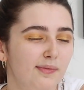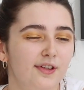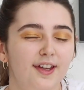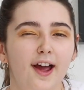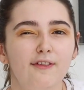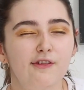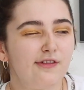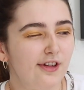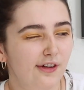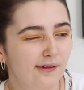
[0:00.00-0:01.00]
Because I have a
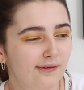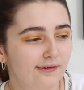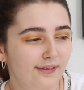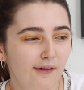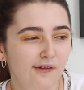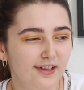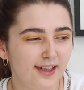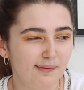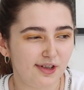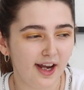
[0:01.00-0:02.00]
few. They're all the
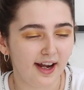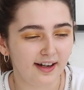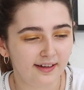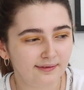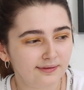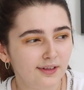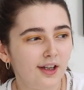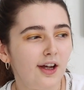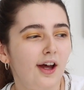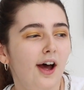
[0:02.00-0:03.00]
same shade.
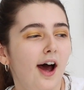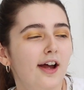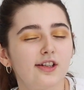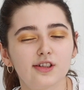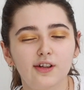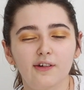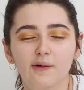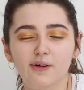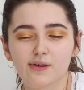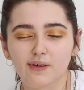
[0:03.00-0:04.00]
I just don't know
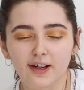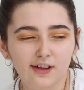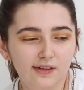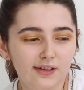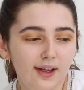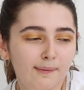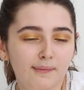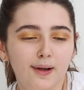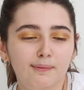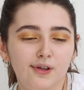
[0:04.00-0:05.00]
which one I use, and
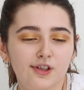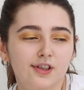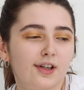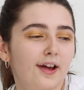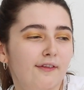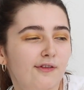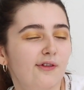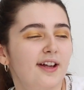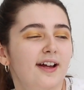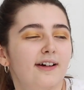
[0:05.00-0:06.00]
my brushes are like
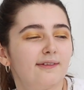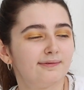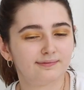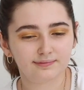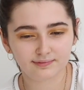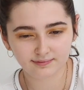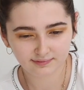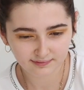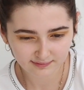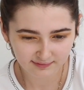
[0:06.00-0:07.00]
falling out.
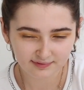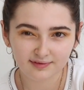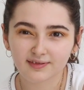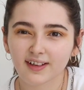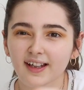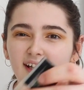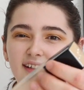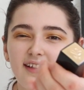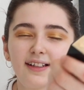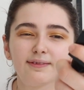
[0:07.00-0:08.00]

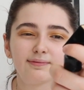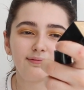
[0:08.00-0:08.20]
Let's see.